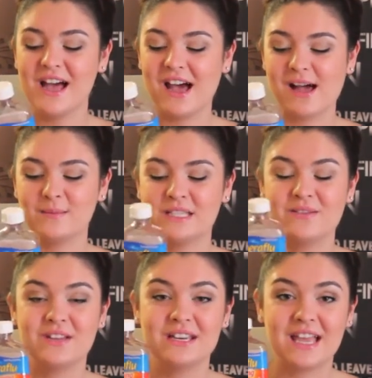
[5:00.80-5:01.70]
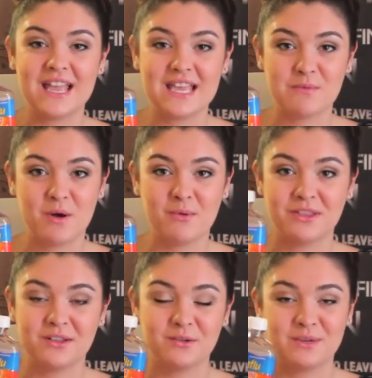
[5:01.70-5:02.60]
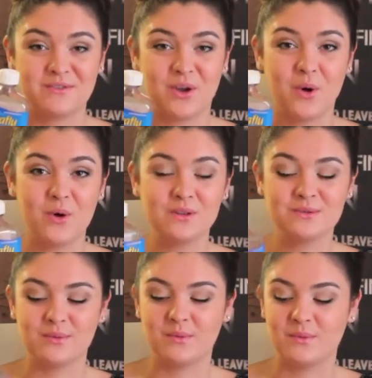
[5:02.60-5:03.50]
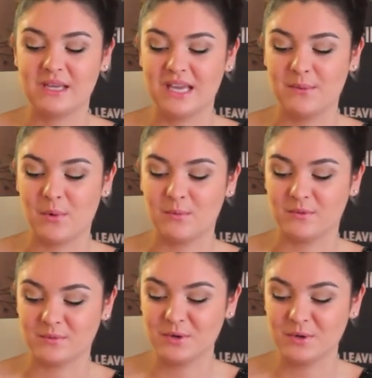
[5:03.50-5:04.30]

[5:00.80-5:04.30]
Um, David and I came home with a little bit of a cold when we came home from